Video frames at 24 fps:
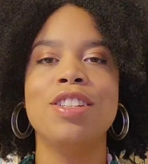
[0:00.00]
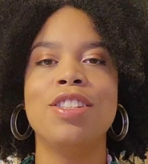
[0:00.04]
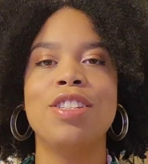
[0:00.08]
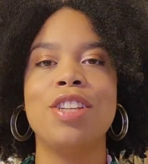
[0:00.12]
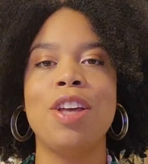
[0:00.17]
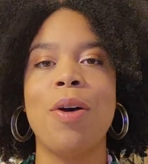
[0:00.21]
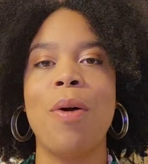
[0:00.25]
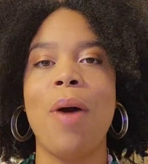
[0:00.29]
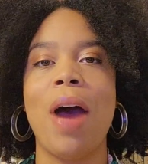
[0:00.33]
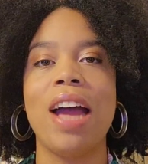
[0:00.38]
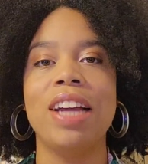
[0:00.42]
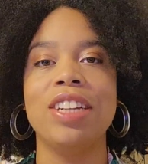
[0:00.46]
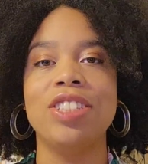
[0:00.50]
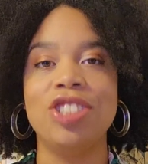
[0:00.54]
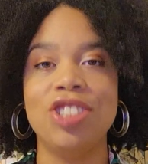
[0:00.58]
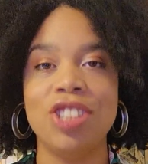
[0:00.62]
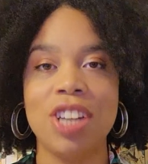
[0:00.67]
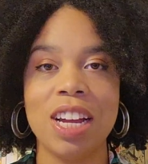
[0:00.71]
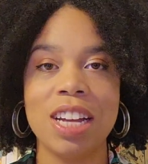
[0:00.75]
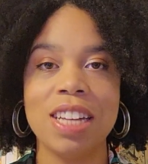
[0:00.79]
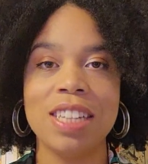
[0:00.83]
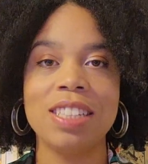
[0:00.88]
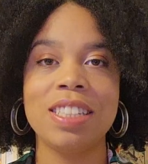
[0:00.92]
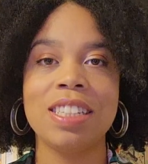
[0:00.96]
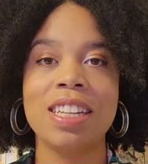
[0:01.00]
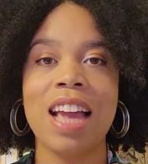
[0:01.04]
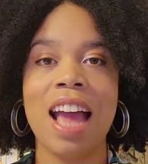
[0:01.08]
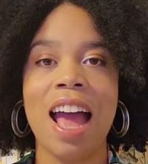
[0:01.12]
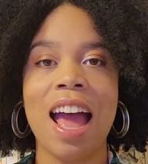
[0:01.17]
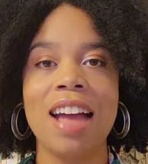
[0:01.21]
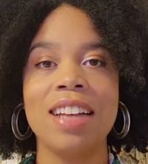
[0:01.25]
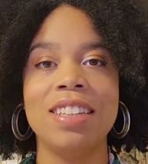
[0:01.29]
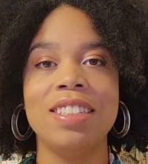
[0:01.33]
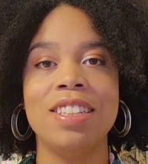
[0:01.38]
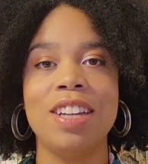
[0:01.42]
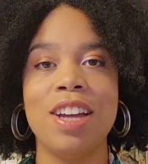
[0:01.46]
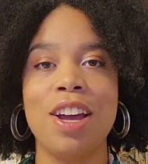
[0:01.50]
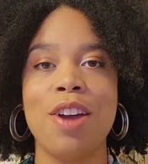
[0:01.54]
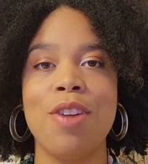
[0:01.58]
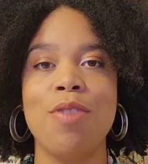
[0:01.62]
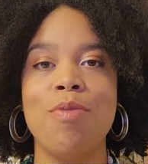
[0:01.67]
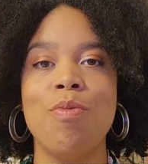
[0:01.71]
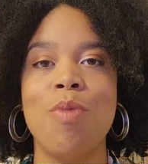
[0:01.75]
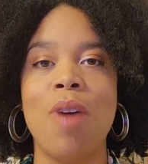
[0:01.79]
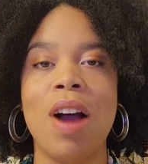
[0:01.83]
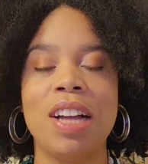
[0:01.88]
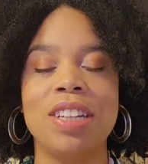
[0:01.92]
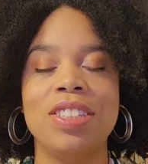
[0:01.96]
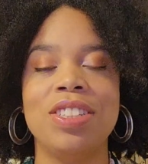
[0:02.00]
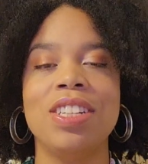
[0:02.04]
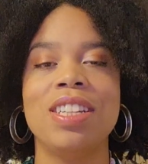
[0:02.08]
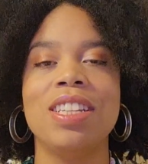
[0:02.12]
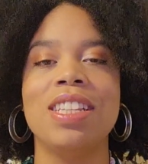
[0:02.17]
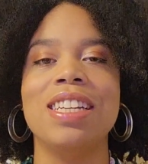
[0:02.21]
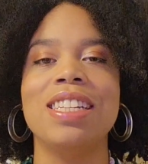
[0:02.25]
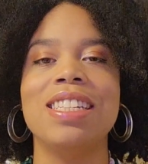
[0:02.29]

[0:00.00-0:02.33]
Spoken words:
So I just got done watching